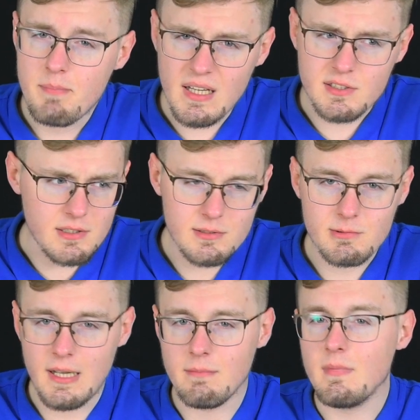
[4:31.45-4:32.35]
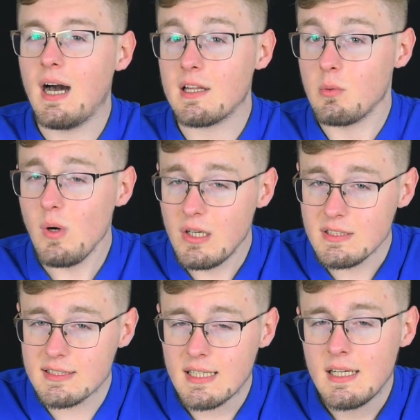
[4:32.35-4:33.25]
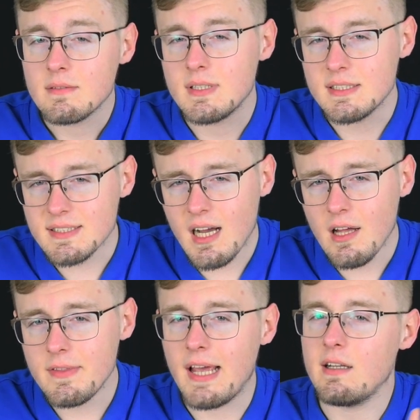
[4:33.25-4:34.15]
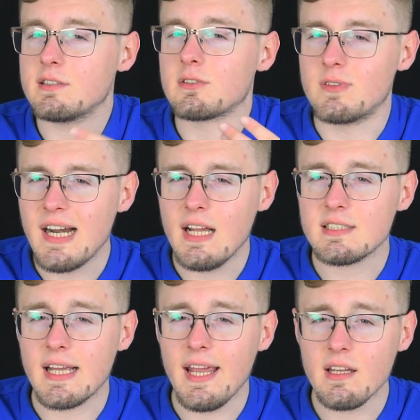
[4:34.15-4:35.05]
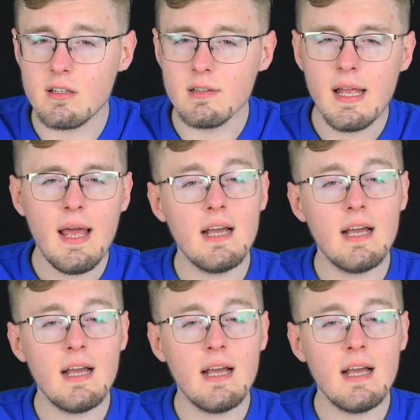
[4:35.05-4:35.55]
Pixels, in other words, the sun and its rays angle